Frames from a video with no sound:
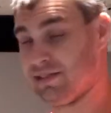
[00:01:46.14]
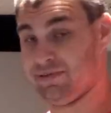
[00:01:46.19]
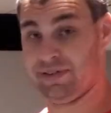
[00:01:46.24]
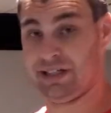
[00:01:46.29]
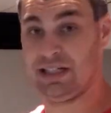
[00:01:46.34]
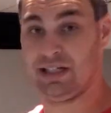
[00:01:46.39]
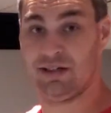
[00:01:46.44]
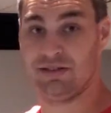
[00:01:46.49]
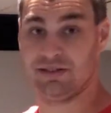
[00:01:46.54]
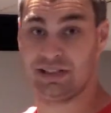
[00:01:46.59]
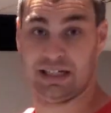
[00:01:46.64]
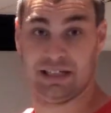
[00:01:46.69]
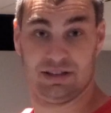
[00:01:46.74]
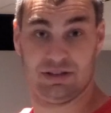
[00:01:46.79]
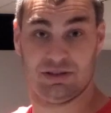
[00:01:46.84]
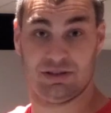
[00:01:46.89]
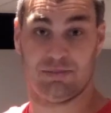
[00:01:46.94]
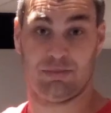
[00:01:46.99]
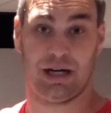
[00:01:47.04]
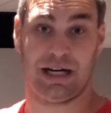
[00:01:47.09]
of videos. I
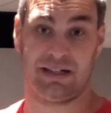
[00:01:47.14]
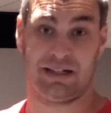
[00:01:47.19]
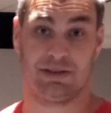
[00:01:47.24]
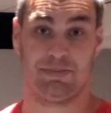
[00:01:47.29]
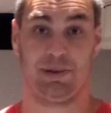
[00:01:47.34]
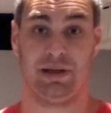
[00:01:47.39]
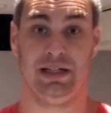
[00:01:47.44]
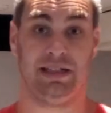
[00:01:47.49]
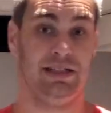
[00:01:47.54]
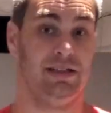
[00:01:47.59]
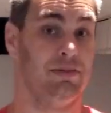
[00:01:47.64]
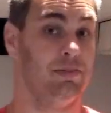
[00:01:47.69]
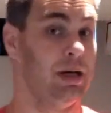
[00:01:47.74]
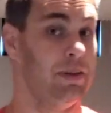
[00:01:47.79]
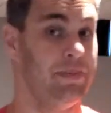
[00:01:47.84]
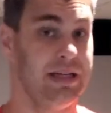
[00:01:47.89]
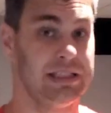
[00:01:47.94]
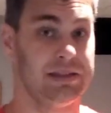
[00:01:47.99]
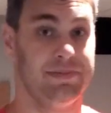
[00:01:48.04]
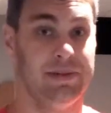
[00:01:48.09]
do some practice putting here in
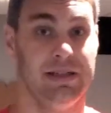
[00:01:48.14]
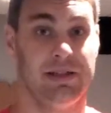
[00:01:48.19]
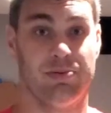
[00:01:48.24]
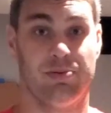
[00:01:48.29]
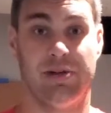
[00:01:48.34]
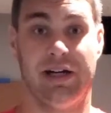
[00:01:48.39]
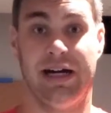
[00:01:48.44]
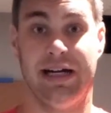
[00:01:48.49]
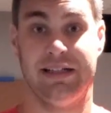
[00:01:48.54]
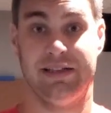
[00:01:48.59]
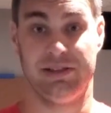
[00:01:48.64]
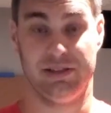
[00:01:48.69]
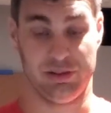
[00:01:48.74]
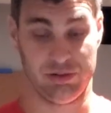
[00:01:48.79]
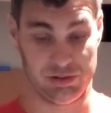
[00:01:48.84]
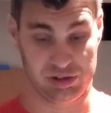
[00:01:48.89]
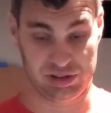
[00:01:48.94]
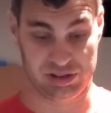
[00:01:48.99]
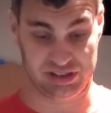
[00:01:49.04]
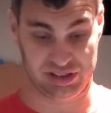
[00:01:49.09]
my basement where I
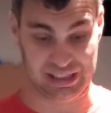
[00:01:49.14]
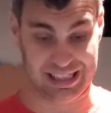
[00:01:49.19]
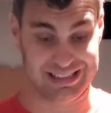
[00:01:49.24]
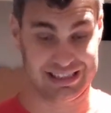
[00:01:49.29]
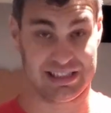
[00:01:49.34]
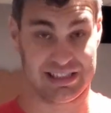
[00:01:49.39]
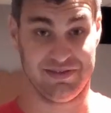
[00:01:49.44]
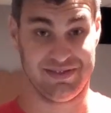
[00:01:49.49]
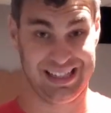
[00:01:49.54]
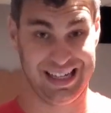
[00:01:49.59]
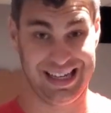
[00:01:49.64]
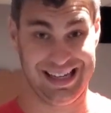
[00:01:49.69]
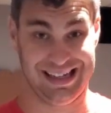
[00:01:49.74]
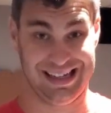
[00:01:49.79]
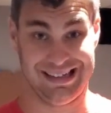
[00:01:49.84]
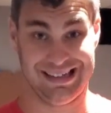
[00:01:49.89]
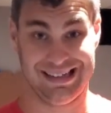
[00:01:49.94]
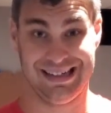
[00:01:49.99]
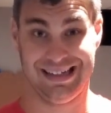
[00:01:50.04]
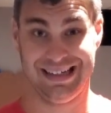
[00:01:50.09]
use sets of
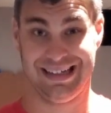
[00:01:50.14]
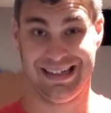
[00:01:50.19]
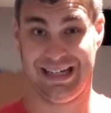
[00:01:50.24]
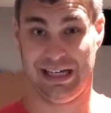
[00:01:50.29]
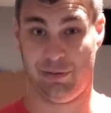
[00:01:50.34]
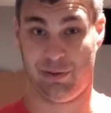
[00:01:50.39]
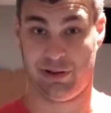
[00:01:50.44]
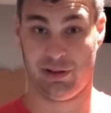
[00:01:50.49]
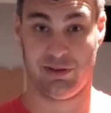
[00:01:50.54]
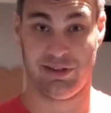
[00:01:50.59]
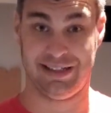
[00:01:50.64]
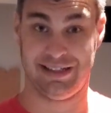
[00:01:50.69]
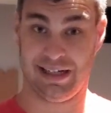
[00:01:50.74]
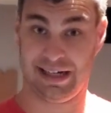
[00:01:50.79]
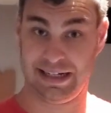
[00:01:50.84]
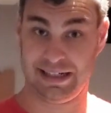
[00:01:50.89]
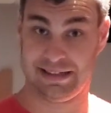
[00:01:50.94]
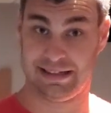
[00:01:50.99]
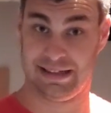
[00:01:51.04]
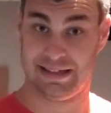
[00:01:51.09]
10, and with only
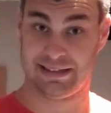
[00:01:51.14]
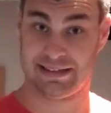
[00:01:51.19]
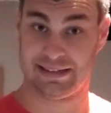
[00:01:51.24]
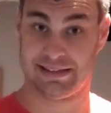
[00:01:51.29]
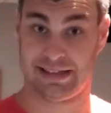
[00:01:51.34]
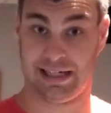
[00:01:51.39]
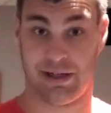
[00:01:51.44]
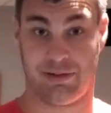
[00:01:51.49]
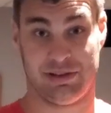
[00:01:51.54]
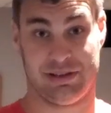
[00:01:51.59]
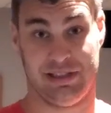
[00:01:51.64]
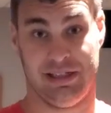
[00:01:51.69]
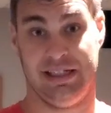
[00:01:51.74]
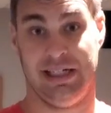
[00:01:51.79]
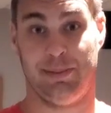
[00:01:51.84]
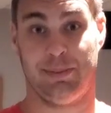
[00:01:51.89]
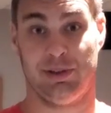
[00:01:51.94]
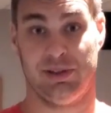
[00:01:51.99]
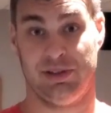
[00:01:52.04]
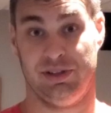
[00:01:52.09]
9 discs, I was
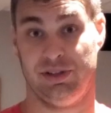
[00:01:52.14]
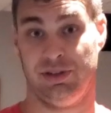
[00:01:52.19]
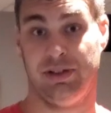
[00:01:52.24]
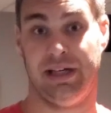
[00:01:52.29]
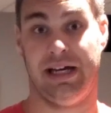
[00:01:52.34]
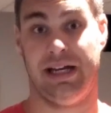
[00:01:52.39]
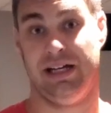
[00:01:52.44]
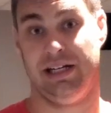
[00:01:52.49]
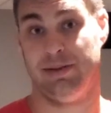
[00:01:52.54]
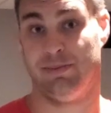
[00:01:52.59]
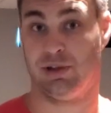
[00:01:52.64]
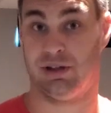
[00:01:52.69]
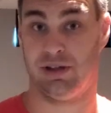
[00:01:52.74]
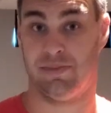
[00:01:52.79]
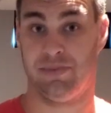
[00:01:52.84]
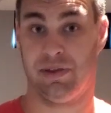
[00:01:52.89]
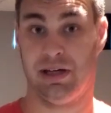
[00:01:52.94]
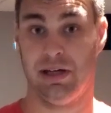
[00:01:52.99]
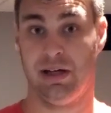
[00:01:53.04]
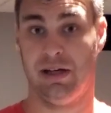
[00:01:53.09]
unable to do that anymore.
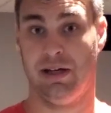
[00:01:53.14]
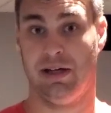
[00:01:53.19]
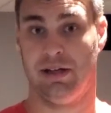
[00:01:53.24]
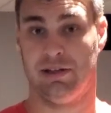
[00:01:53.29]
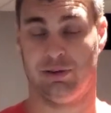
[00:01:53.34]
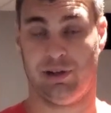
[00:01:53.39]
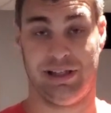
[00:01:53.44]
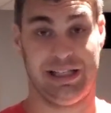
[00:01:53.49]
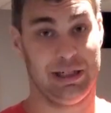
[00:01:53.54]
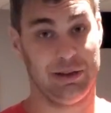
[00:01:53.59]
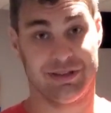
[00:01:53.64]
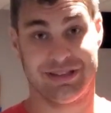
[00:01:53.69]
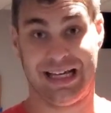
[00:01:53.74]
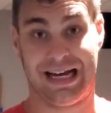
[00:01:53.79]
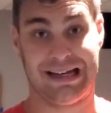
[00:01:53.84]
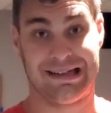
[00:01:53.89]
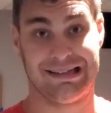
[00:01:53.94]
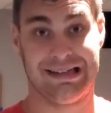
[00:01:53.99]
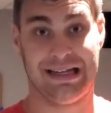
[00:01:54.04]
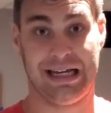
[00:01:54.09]
So I think it was
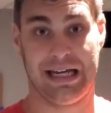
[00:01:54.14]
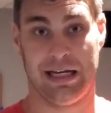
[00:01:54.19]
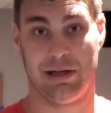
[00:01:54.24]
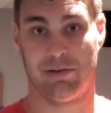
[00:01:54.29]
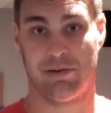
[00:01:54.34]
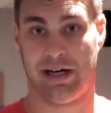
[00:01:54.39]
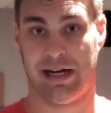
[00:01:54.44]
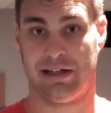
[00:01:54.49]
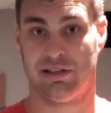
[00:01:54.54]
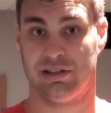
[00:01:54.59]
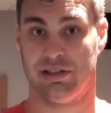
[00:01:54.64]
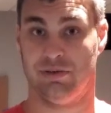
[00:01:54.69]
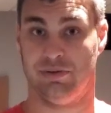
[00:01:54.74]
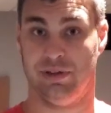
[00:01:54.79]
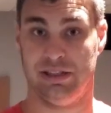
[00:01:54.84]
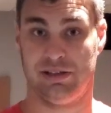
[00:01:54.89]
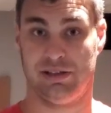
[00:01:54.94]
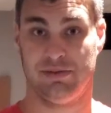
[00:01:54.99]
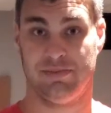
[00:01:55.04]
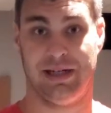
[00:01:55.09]
that day where I actually
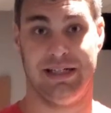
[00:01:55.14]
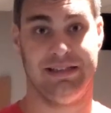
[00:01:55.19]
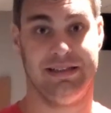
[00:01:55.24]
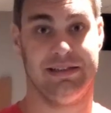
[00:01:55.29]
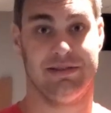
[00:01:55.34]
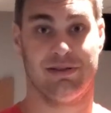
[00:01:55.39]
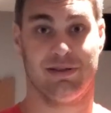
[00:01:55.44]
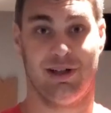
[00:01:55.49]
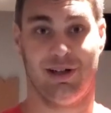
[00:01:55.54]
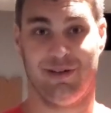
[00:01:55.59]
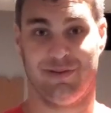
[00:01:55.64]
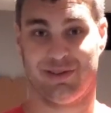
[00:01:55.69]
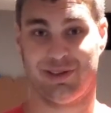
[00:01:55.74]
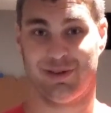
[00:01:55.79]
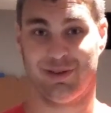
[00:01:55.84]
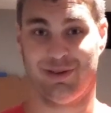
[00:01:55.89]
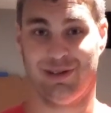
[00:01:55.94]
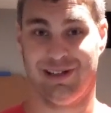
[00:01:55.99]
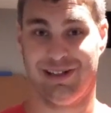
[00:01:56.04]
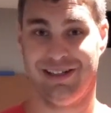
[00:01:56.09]
went to my disc golf
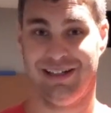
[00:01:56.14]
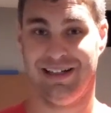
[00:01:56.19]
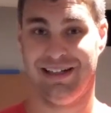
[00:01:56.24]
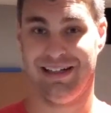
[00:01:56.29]
store